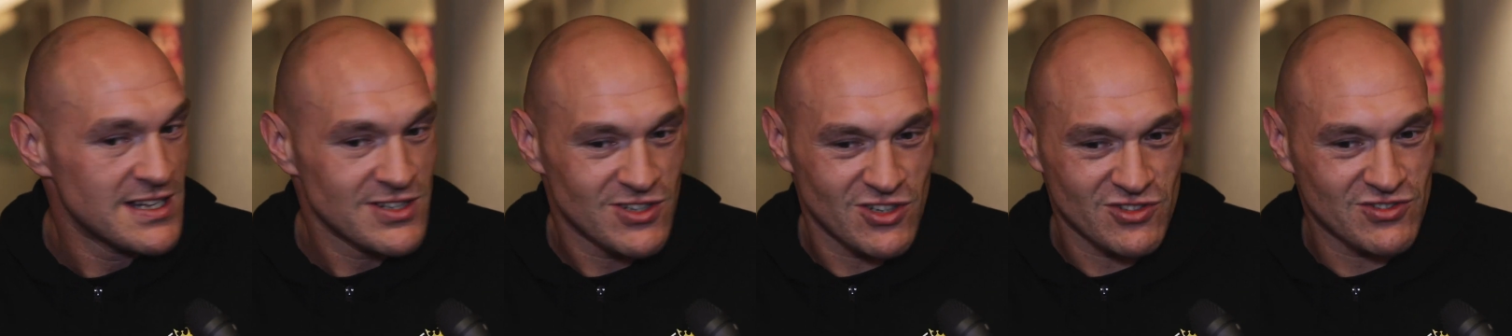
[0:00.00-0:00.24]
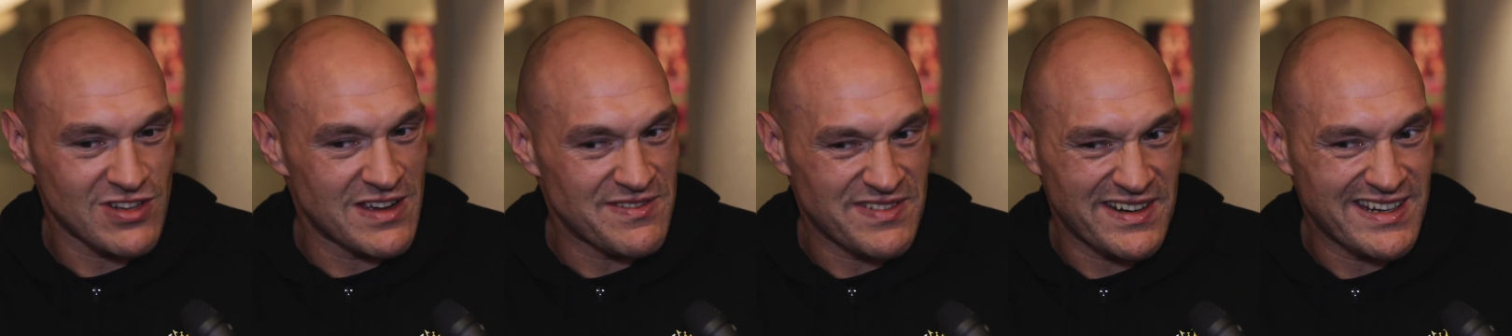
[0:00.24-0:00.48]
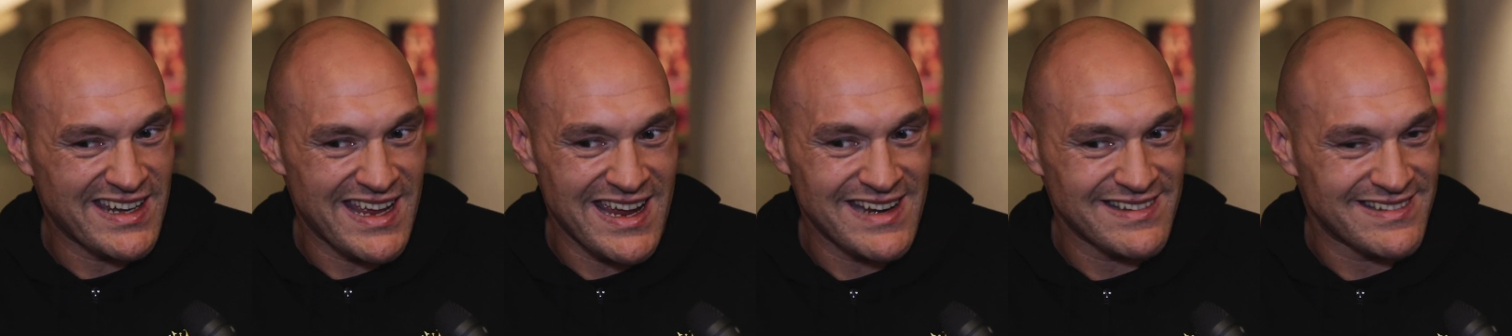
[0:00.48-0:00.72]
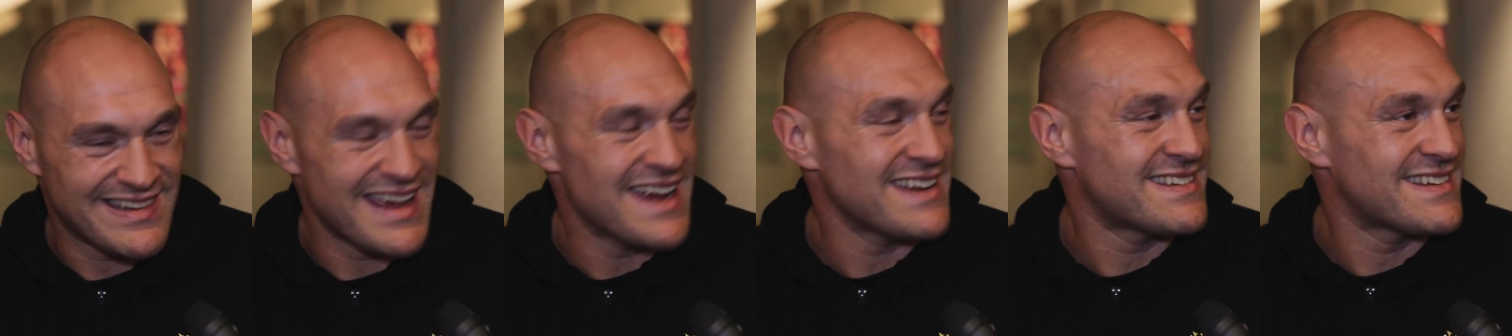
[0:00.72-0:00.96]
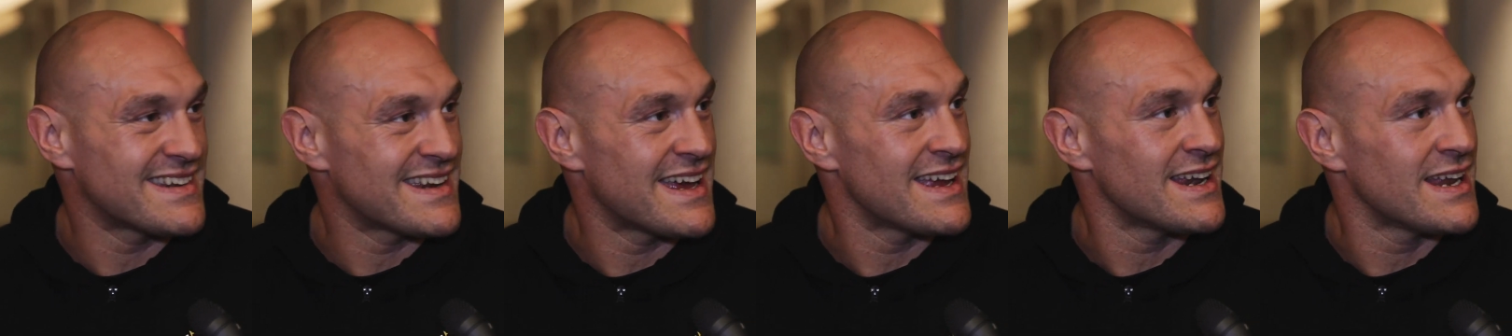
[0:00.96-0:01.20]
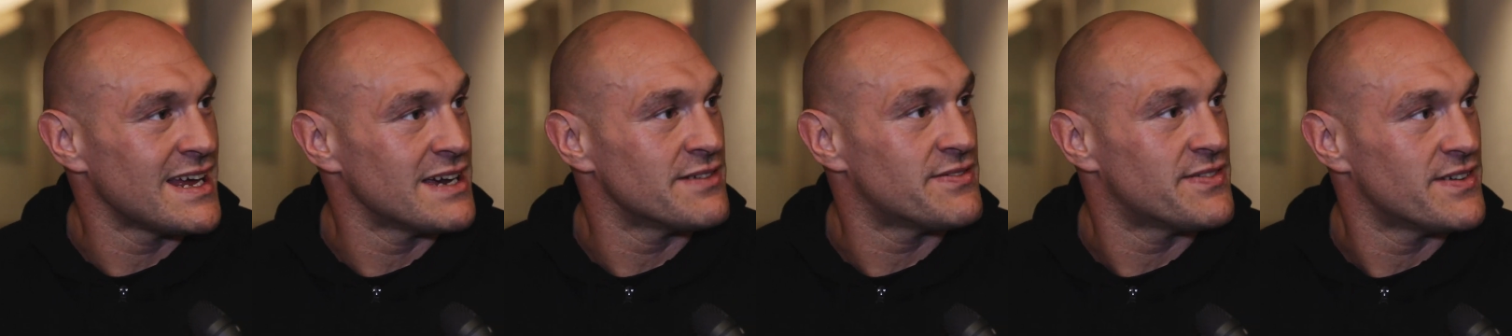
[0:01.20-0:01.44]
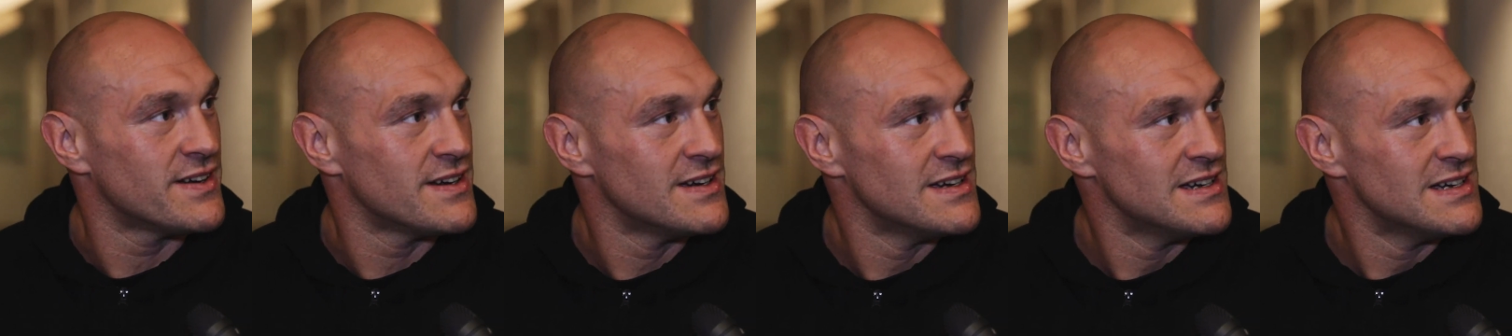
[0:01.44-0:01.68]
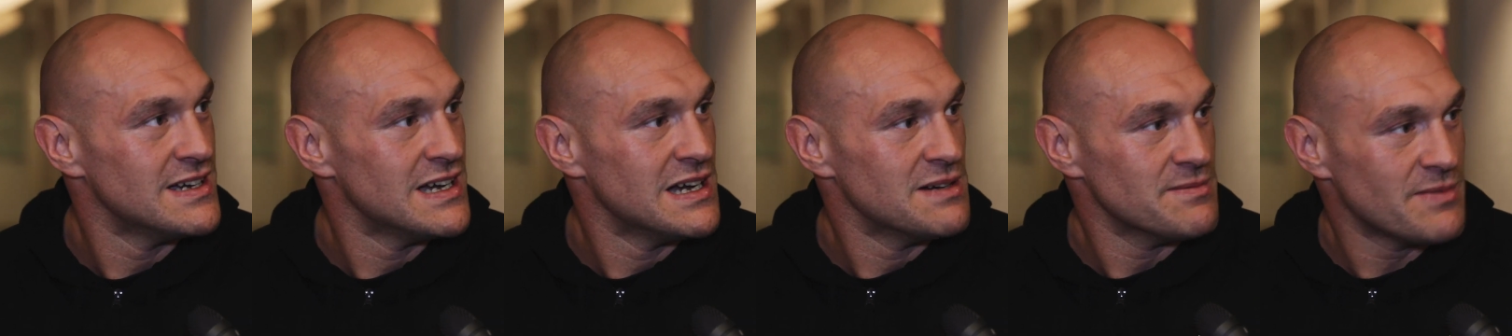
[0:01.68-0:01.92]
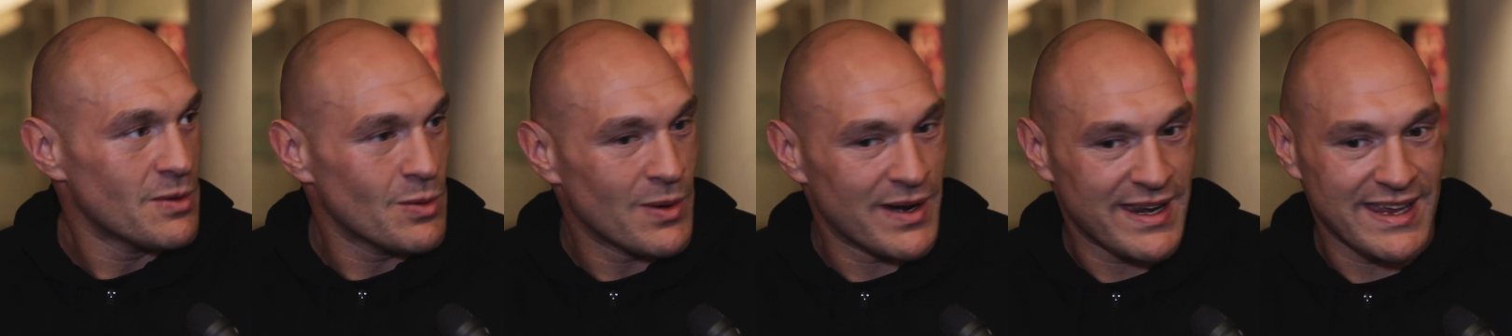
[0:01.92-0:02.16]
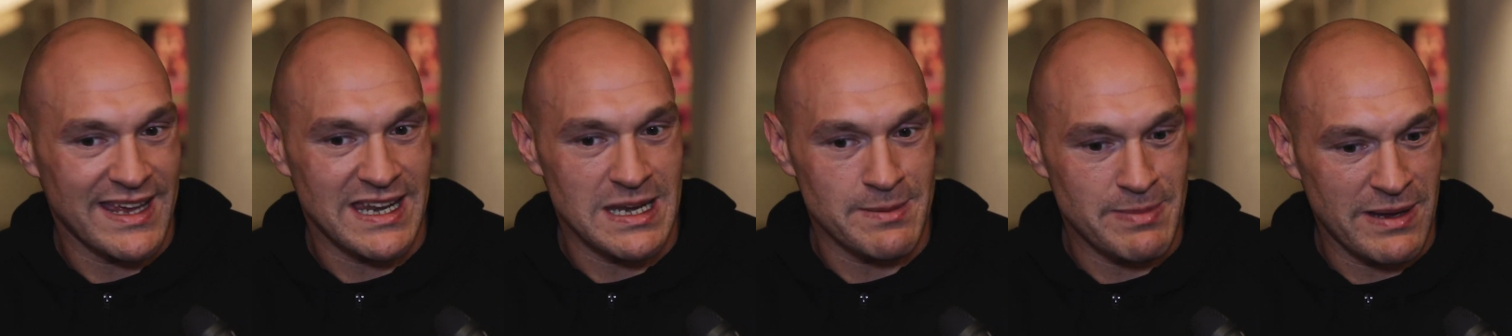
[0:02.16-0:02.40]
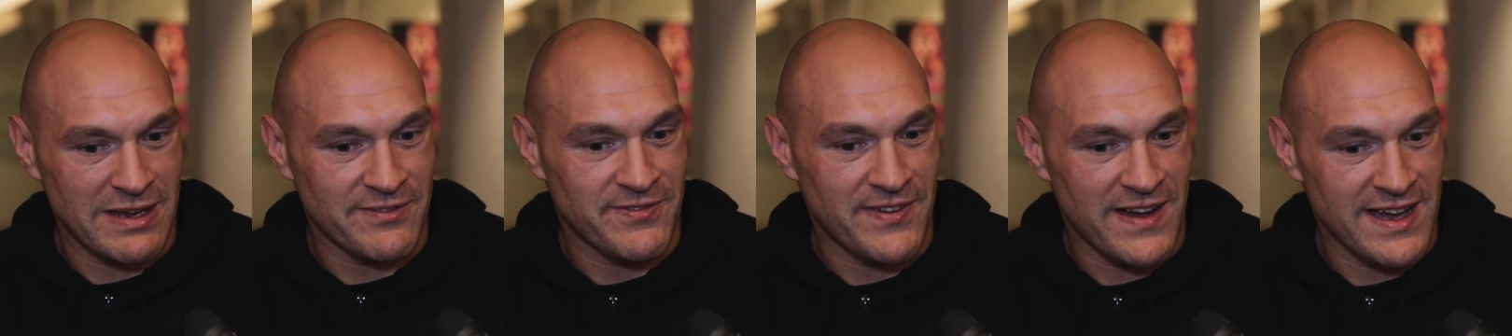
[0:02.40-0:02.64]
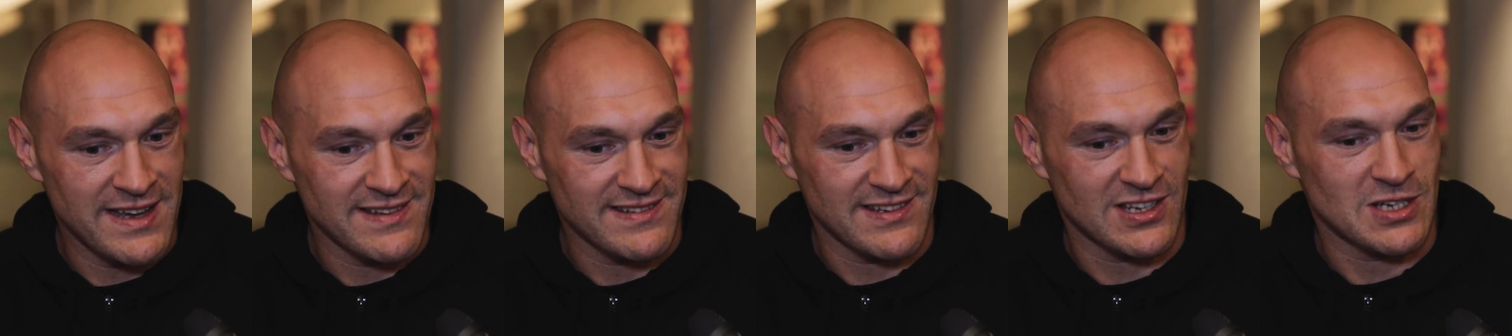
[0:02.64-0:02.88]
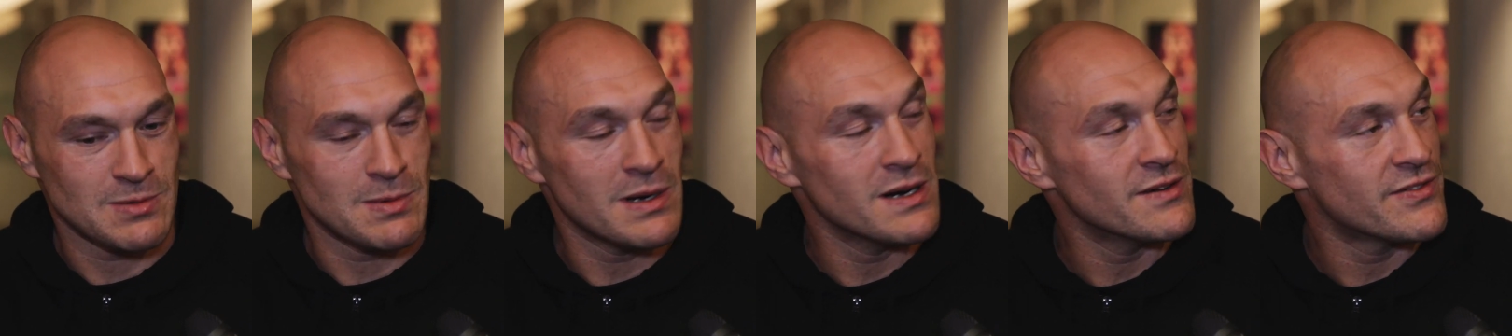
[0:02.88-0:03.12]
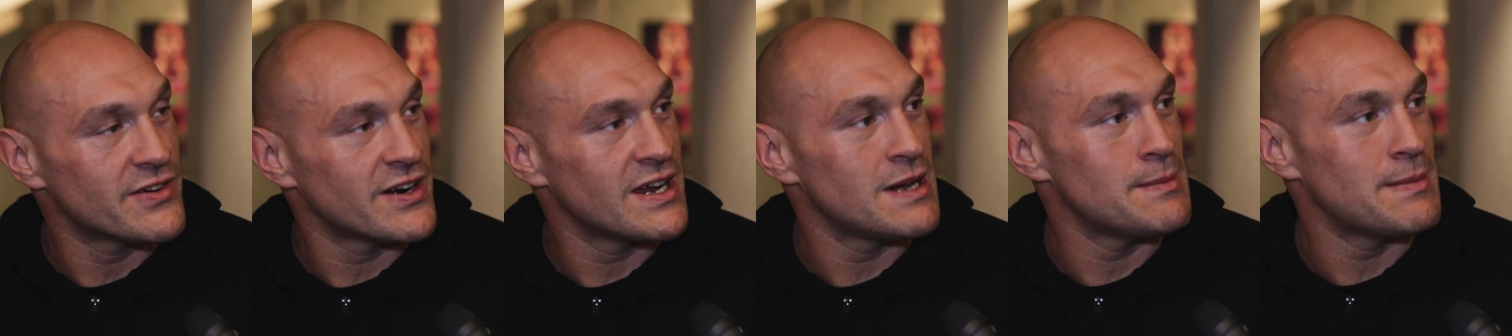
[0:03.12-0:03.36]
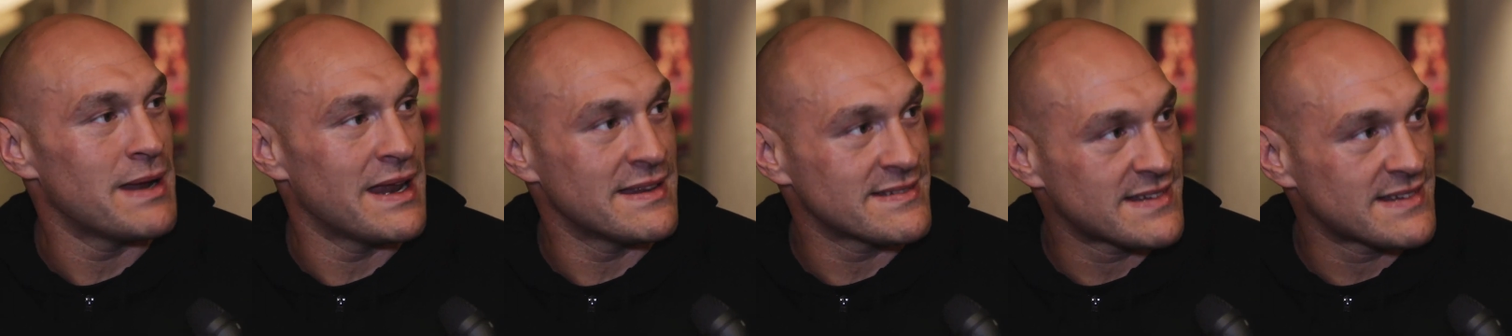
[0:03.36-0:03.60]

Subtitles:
Just everyday, day-to-day life. When I get the big fights, I come over here, I'm an